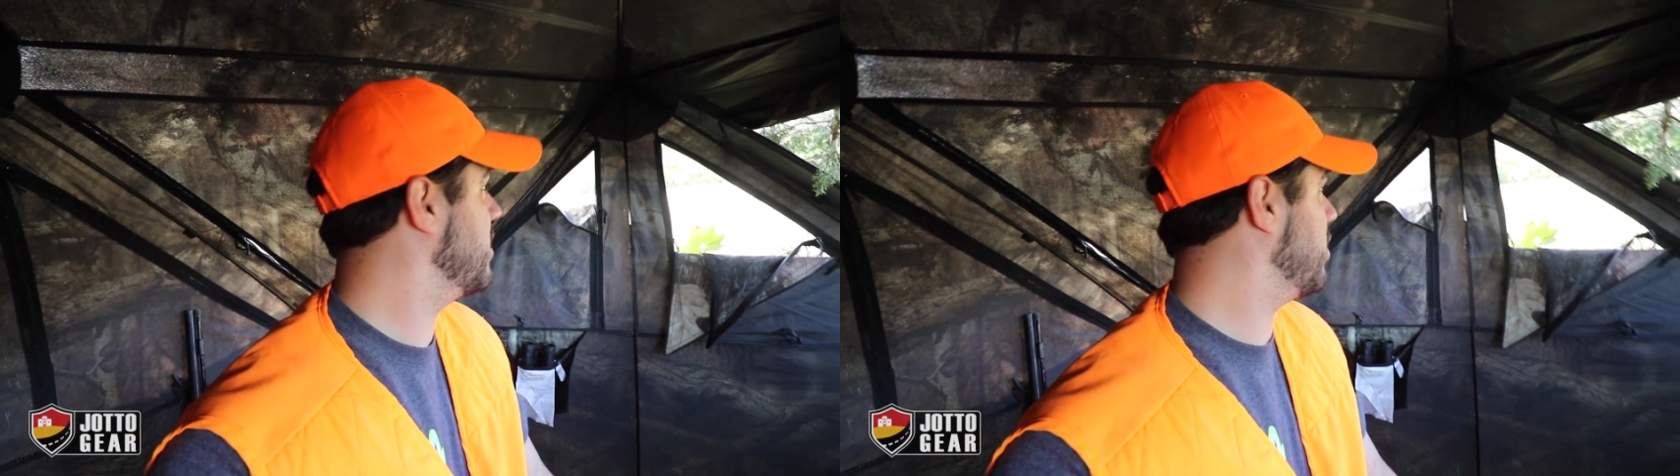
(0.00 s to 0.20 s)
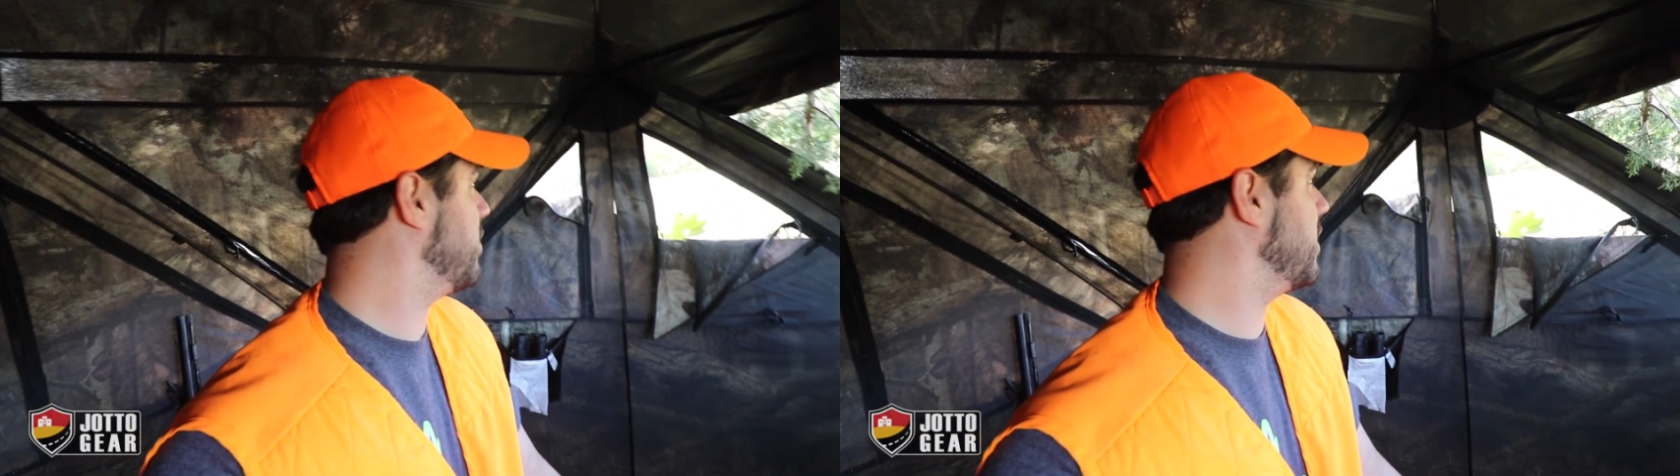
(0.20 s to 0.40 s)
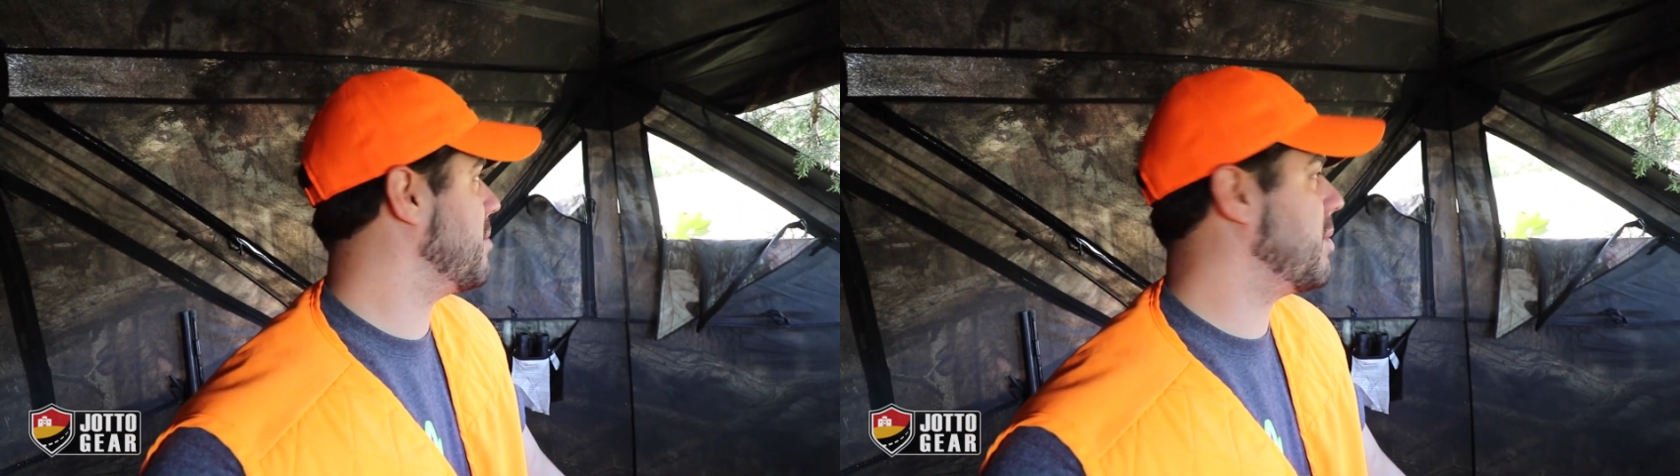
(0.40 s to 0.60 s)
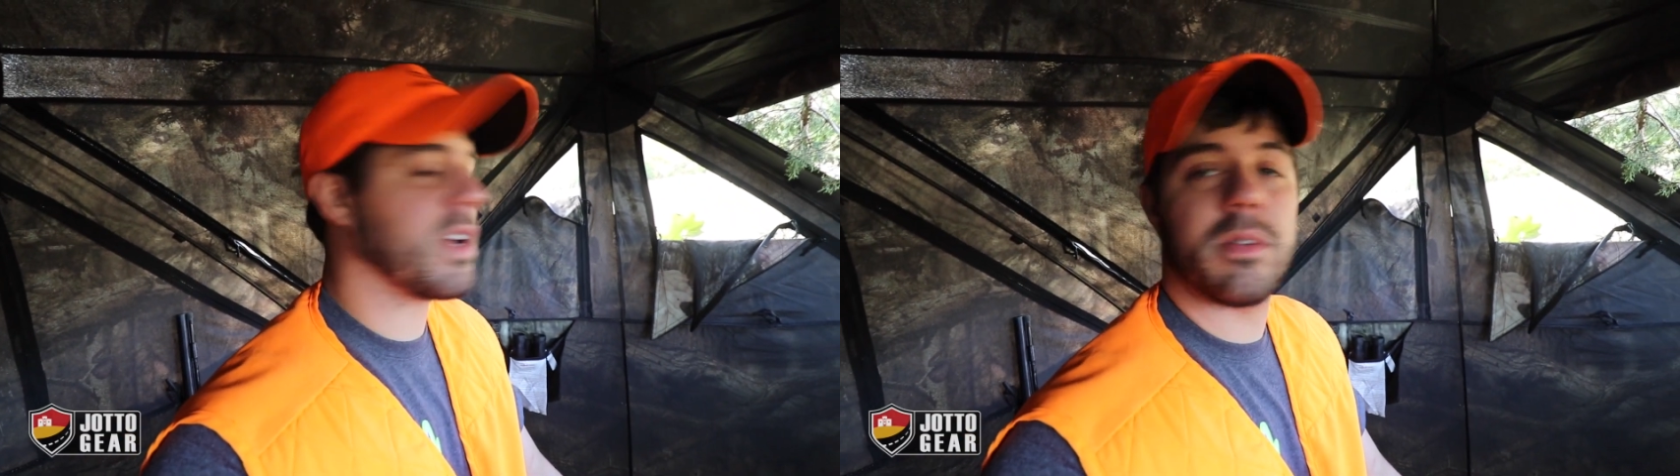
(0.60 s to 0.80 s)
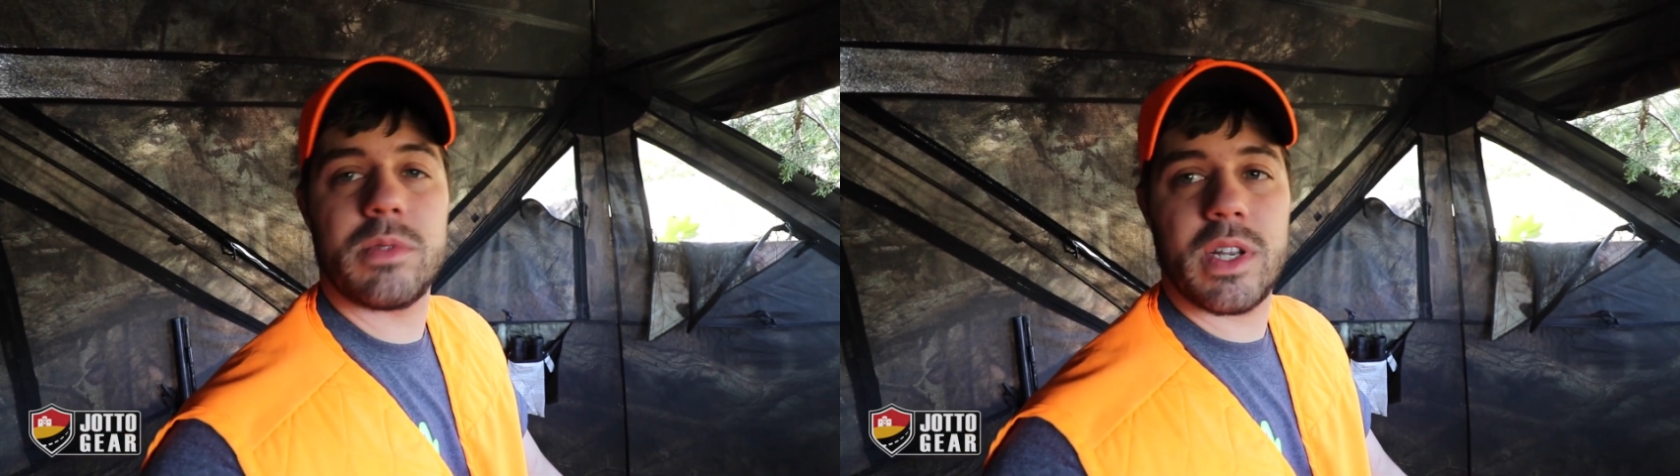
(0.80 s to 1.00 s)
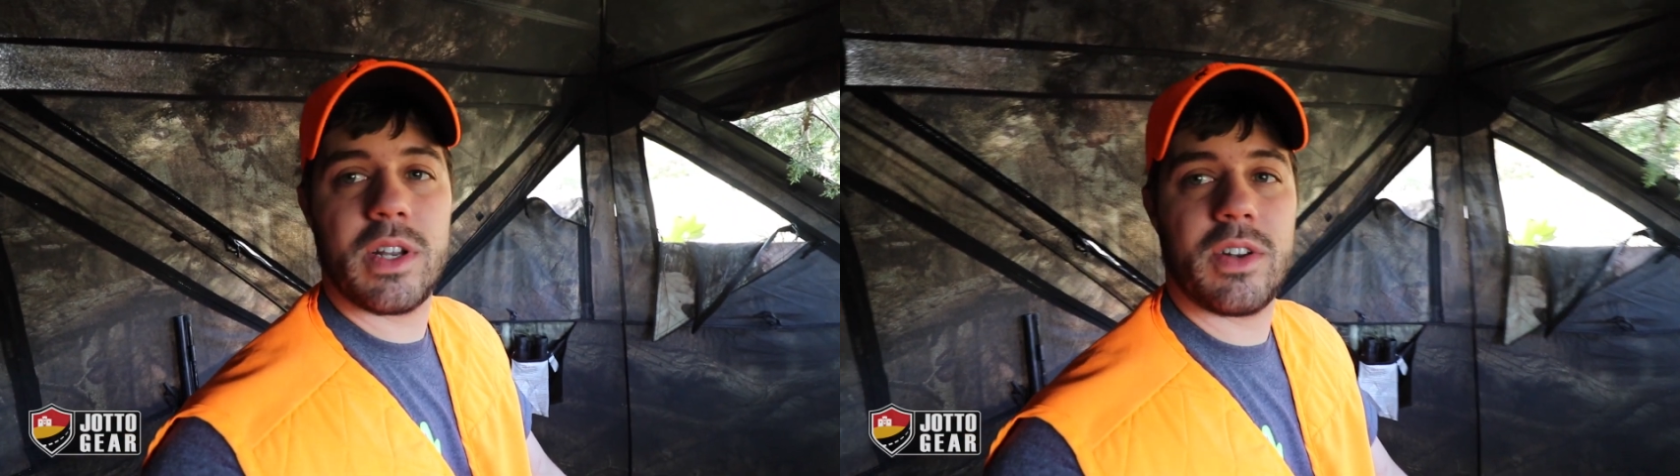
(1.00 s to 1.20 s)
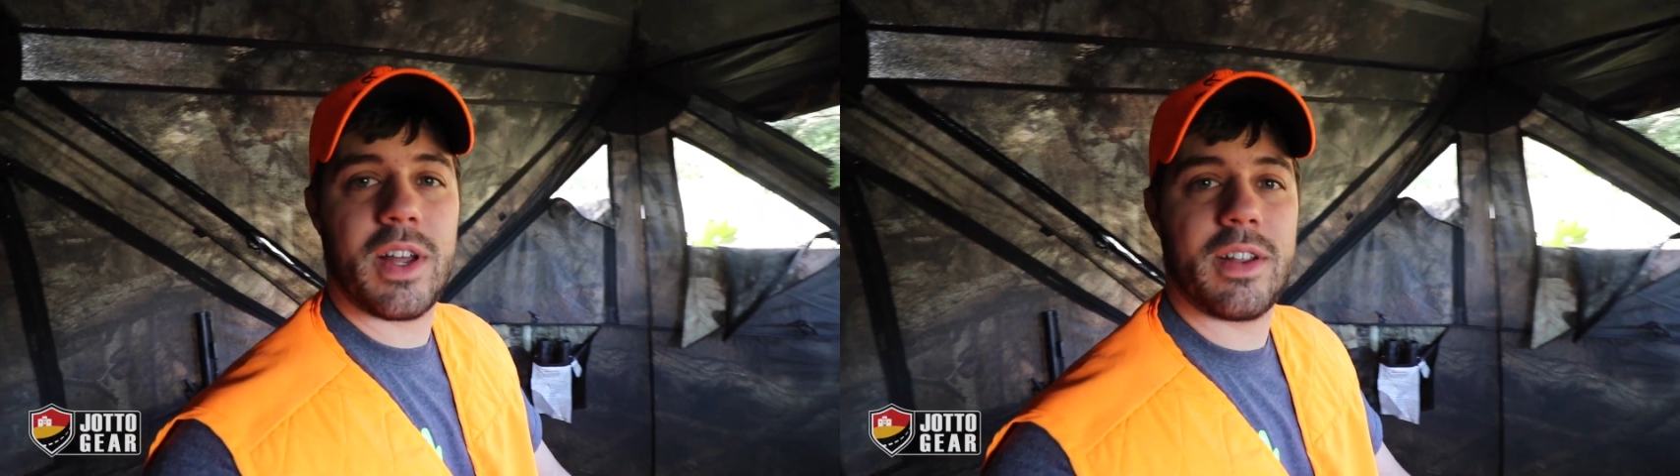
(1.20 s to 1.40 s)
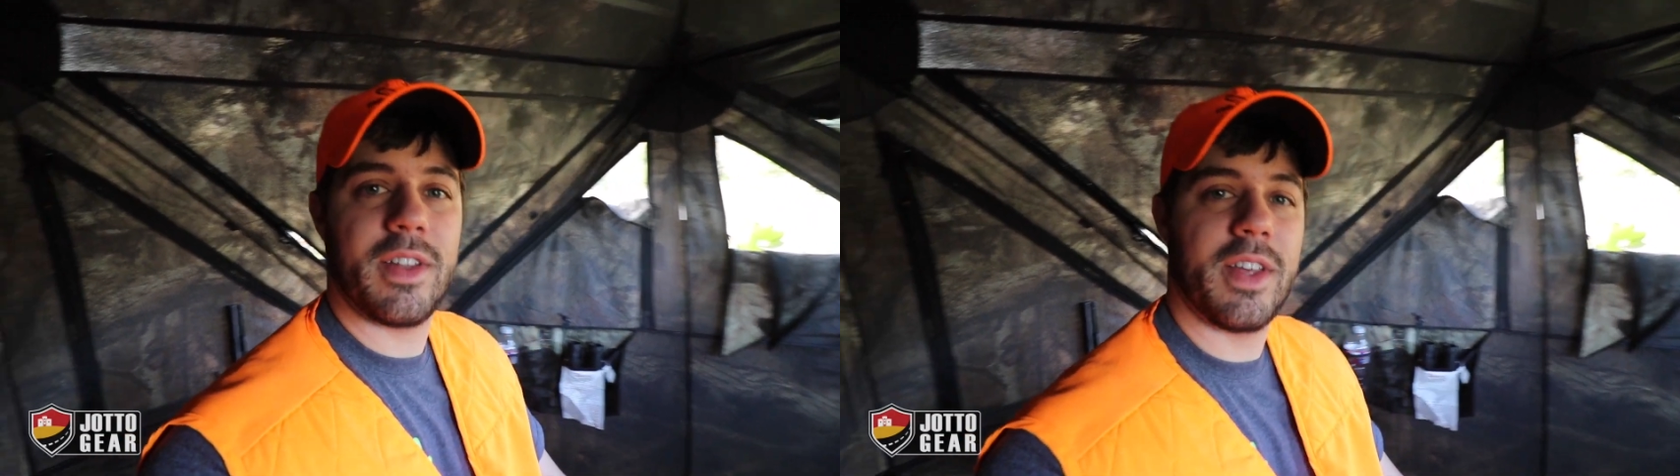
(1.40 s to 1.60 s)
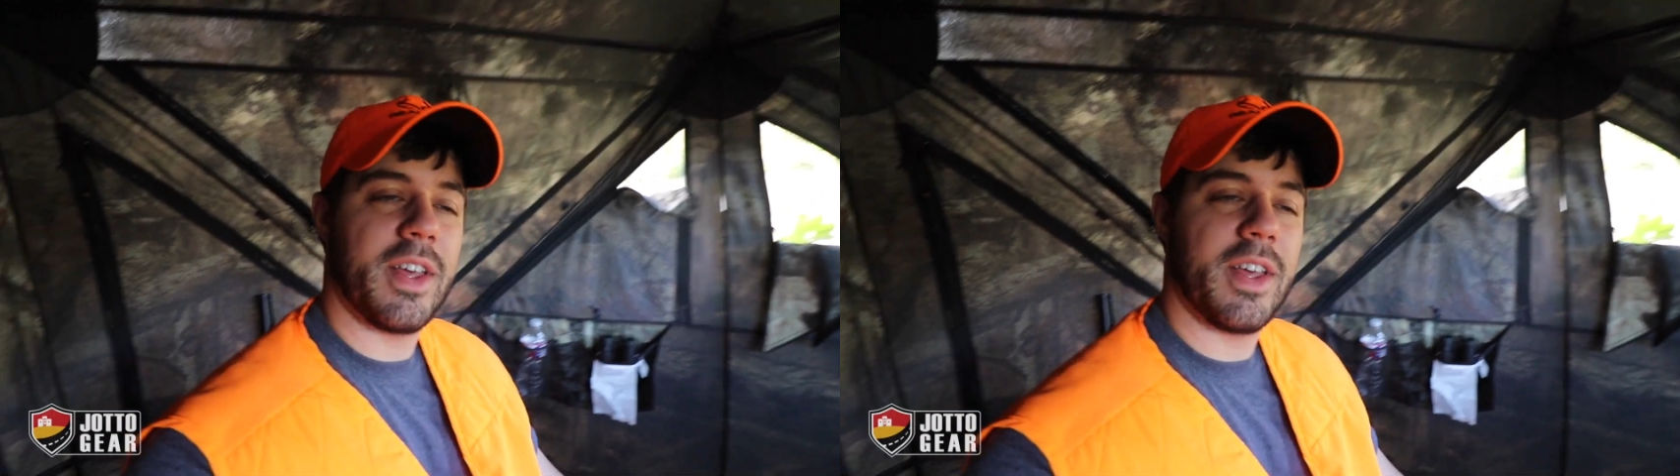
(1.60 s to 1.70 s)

Hopefully that buck comes in here tonight,